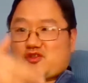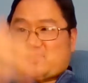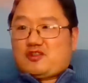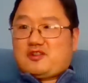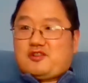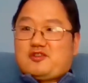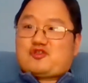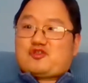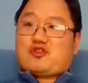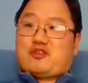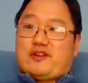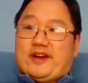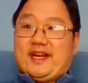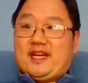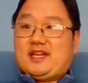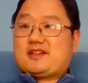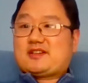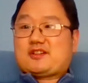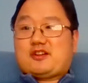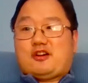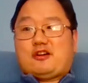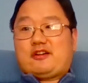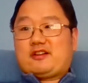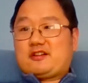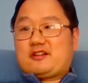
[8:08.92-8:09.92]
train
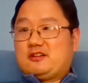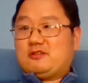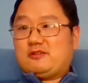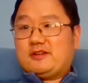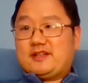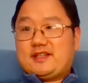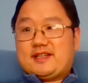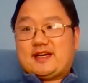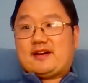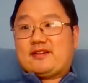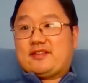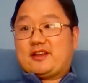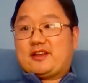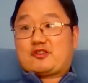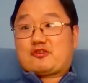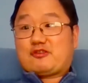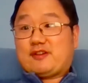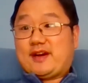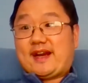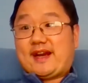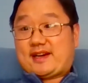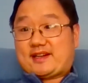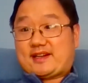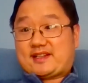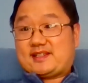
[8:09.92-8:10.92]
started going down the
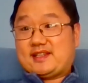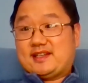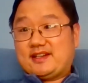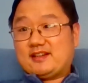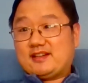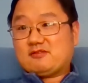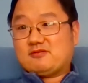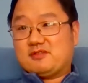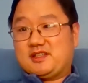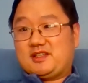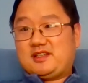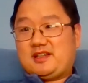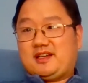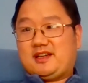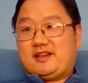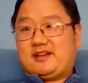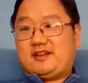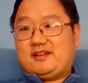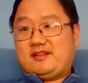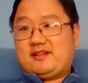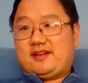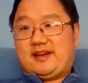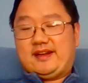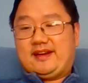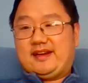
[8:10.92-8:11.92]
tracks, and
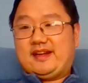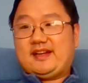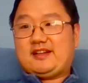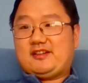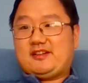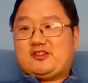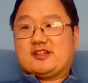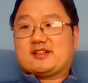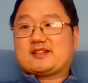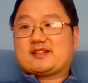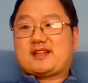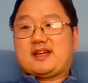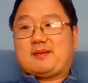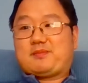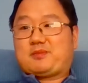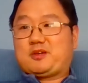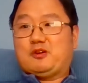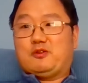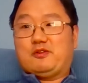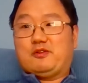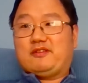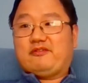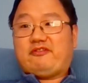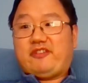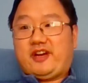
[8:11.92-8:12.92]
it just kept
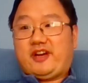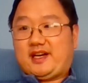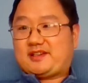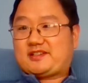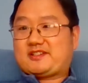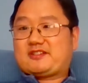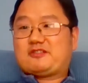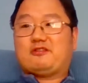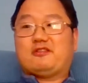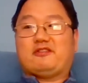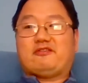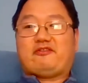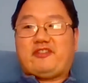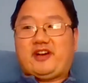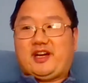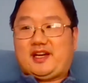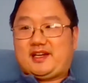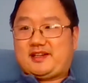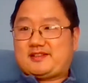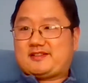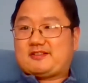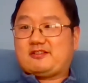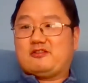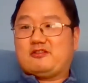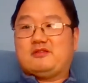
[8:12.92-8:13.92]
going faster and
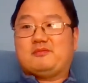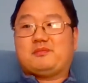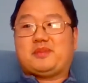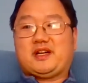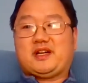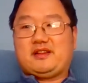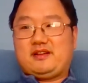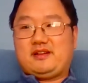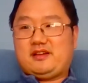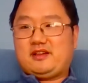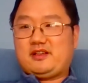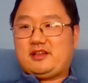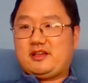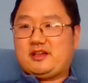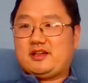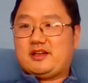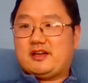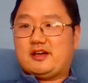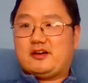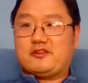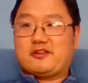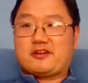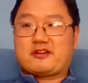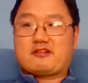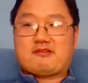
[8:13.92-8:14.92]
faster. And by
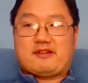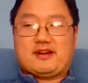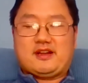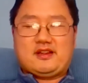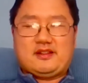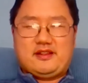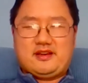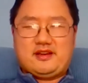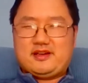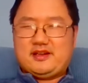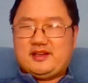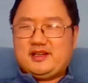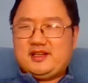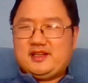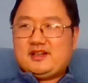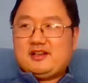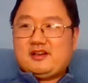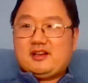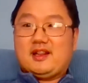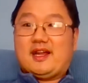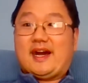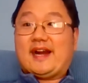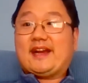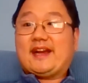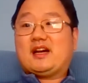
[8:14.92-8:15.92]
the
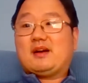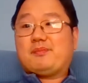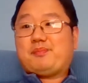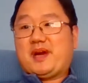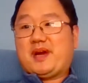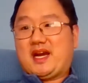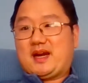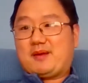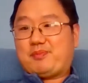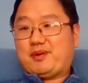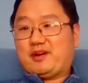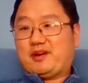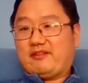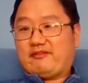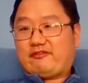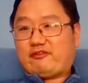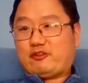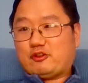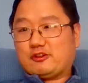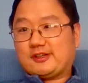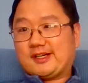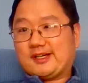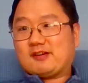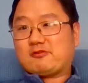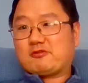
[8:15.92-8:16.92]
lineup happened, and
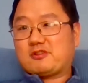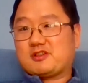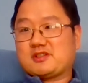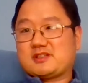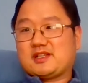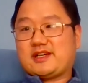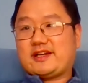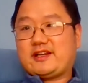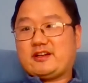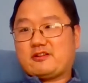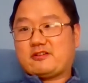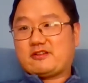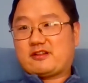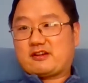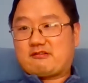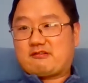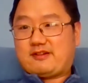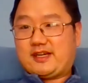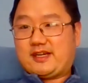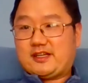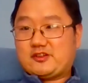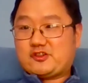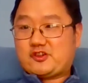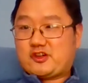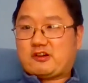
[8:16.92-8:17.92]
4 hours later the
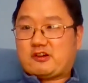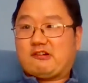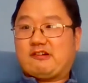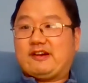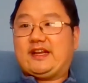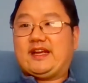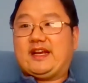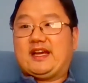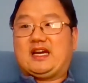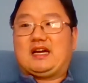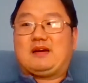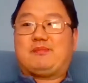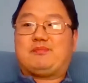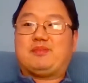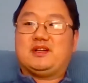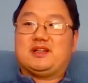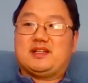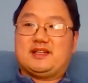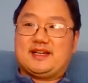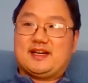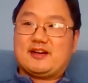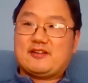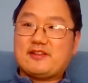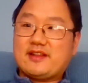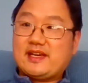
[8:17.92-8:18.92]
grand jury happened, and
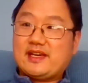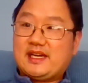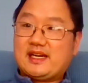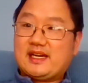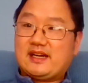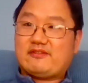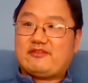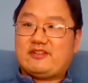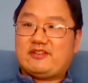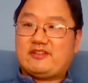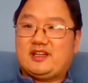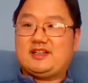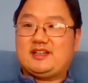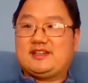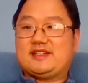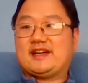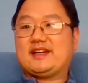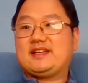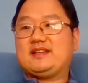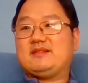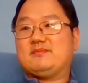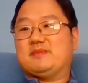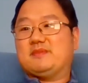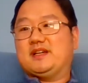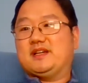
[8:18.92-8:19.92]
now they have an
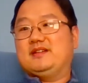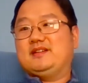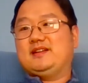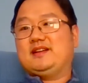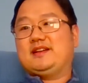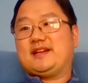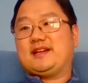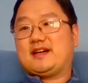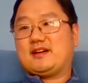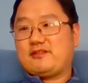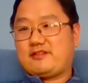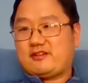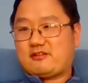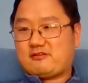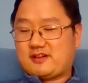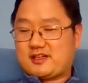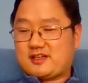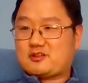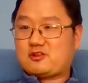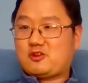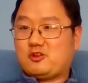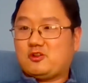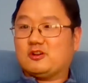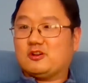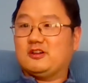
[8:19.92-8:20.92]
indictment, and now they're in
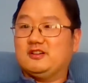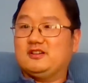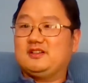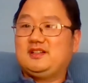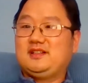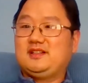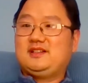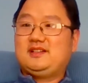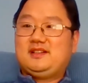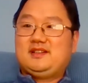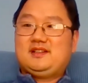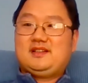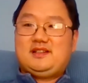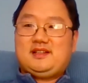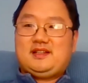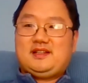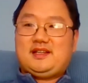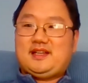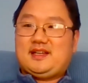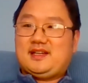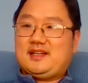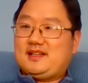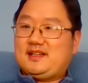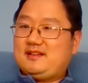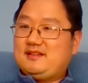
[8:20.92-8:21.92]
court,
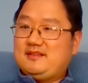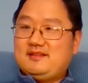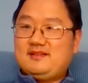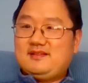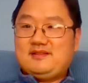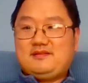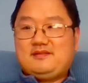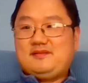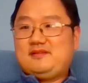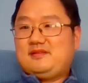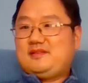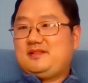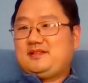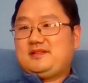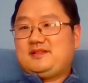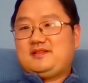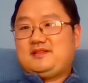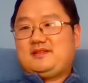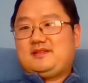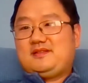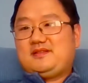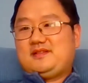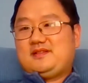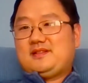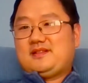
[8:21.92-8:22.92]
and
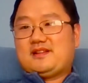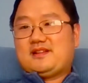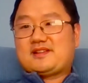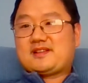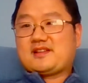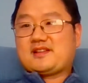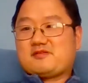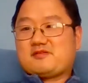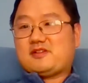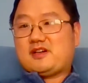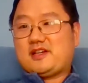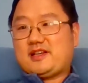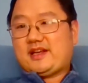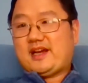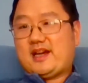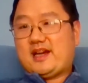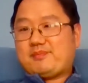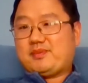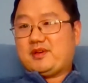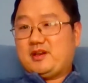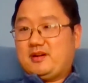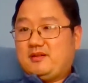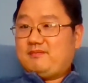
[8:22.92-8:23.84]
this is what happened.